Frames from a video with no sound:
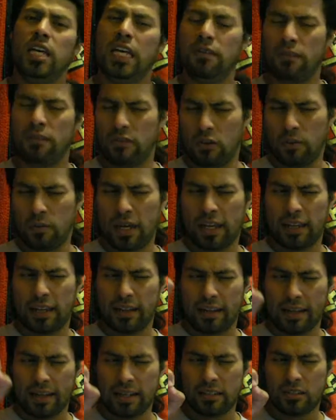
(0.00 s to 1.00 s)
even if you make it
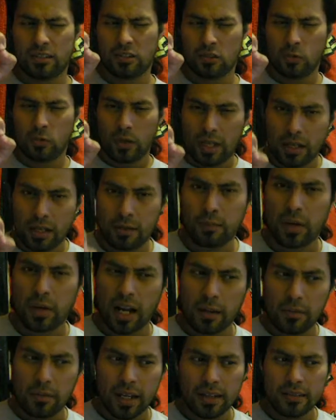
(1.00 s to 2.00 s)
less sweet, but
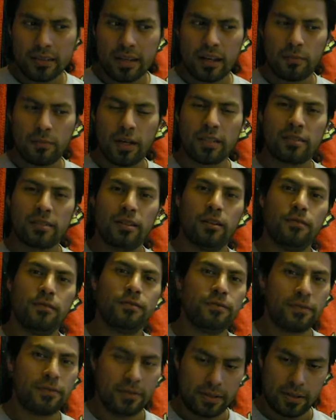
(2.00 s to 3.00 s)
I'm like said to
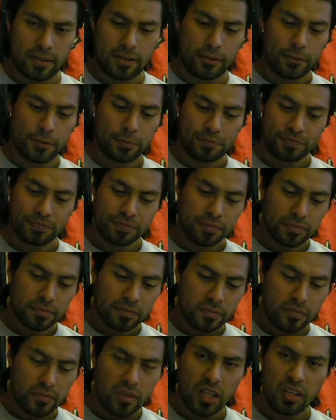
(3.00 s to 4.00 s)
myself, you know,
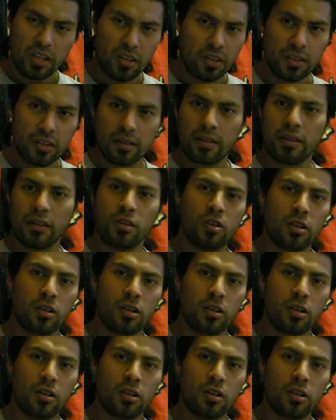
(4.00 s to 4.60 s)
you could